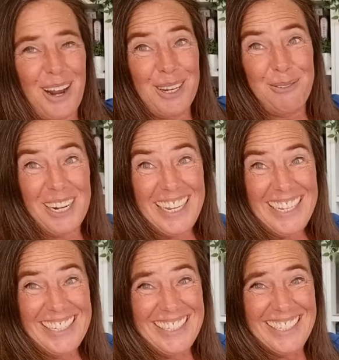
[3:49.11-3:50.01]
Are you
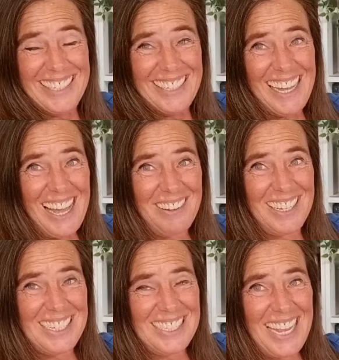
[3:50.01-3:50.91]
ready? I'm
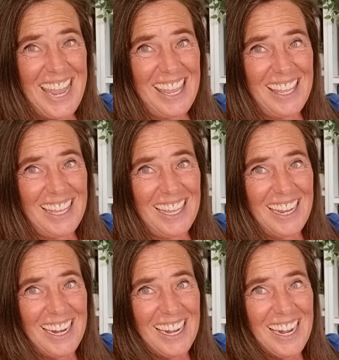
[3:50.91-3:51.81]
going to take
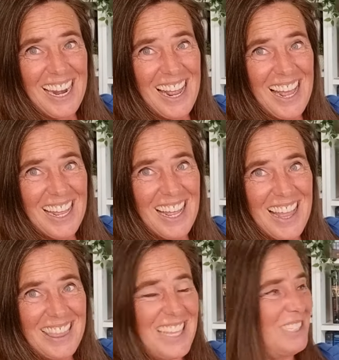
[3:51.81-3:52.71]

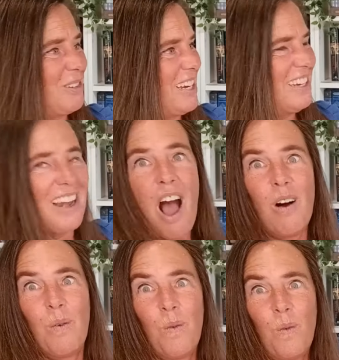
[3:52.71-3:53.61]
this one.
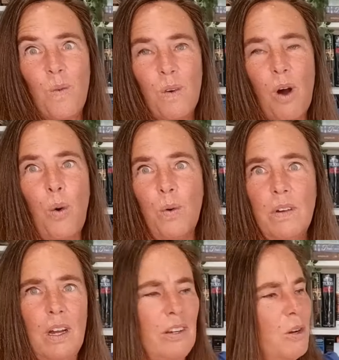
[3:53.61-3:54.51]

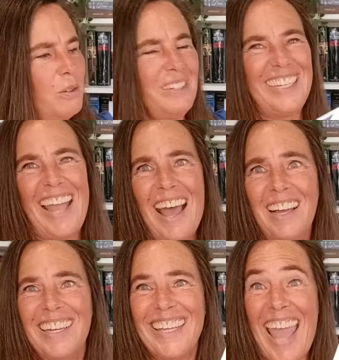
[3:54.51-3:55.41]
Oh, yeah.
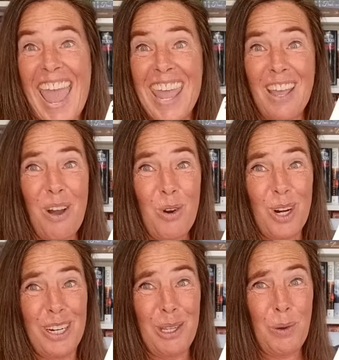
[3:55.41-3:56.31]
Yay
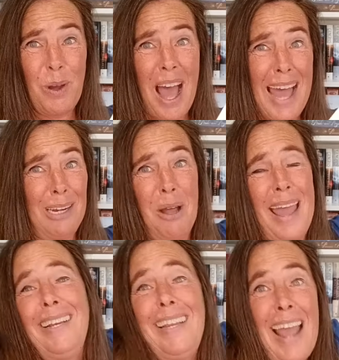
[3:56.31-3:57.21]
or ooh,
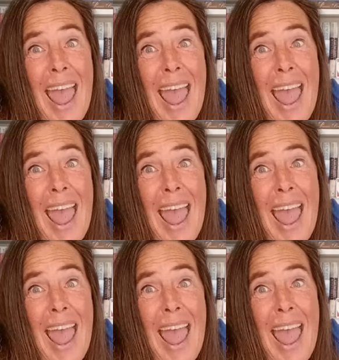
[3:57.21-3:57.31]
I